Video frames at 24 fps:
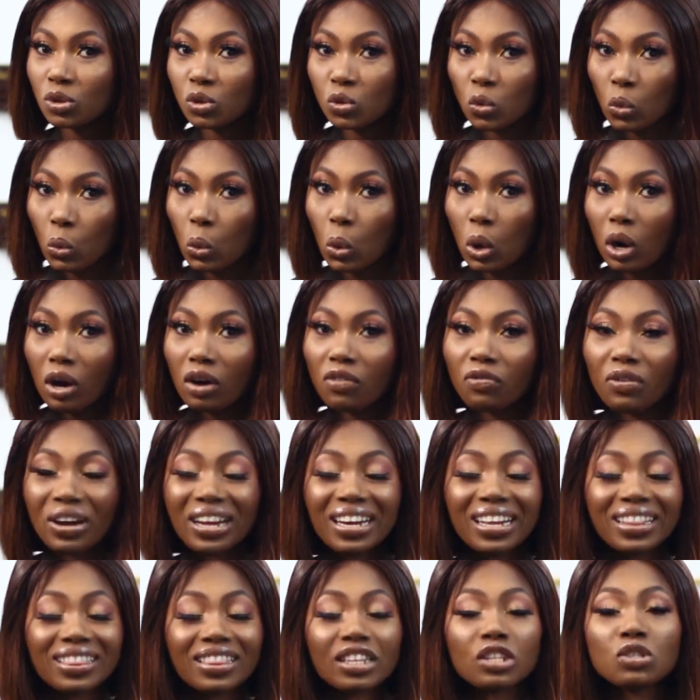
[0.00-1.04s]
to work, for
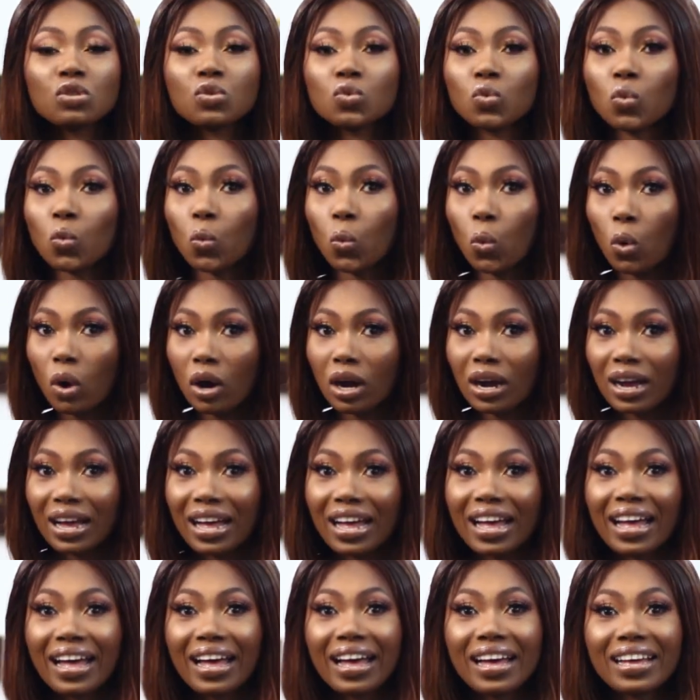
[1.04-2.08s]
anything to work,
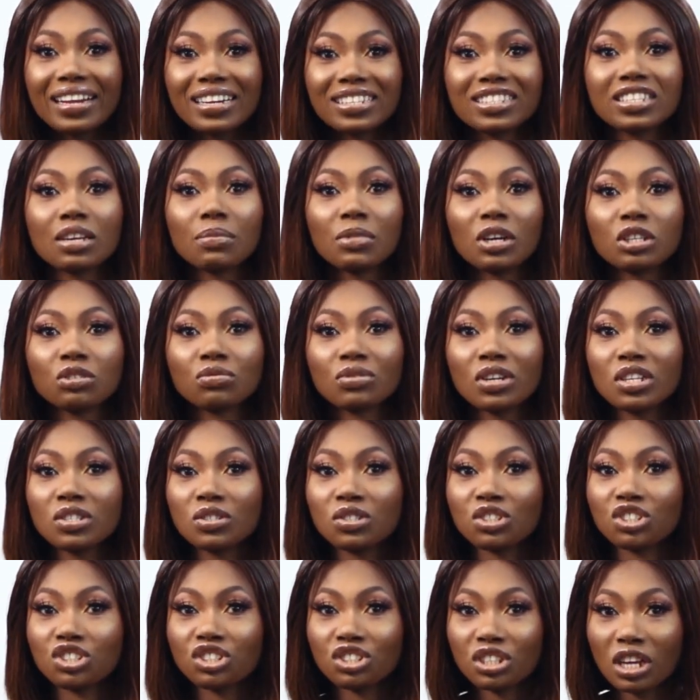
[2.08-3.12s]
anytime you're trying
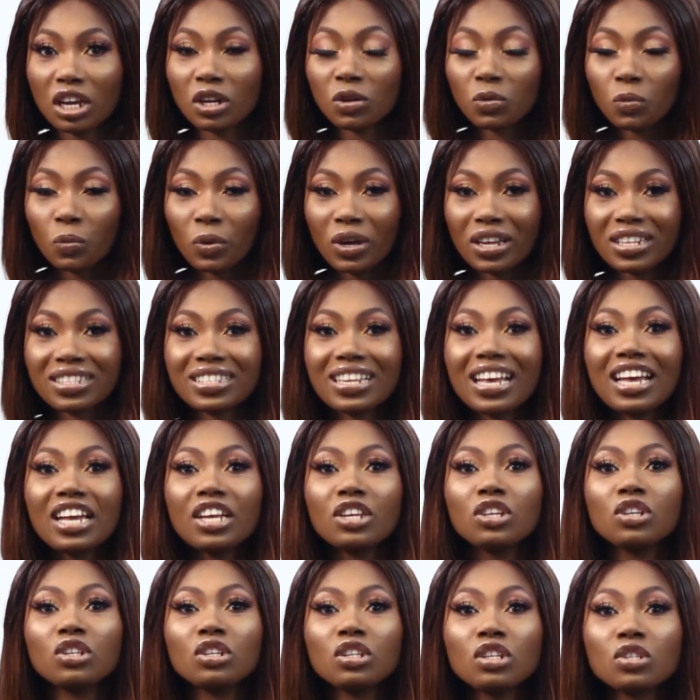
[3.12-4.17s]
to shed weight,
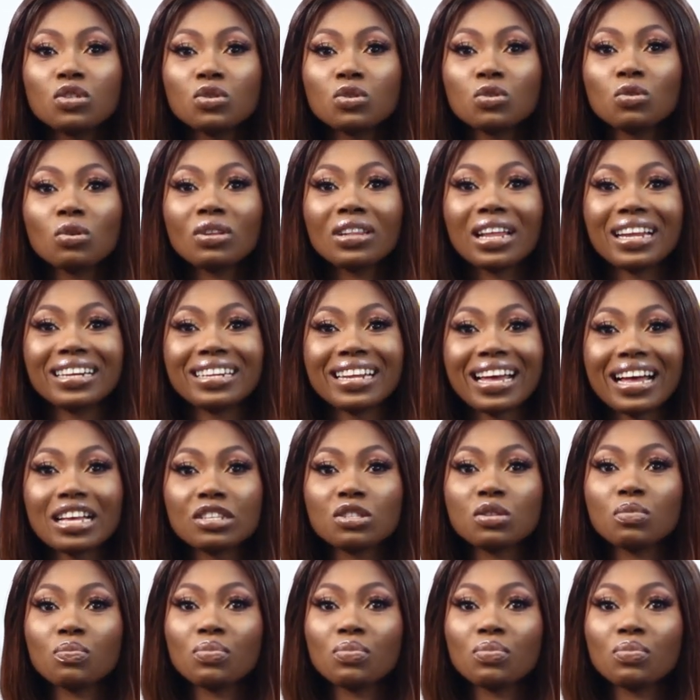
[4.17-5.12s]
you need to know that there has to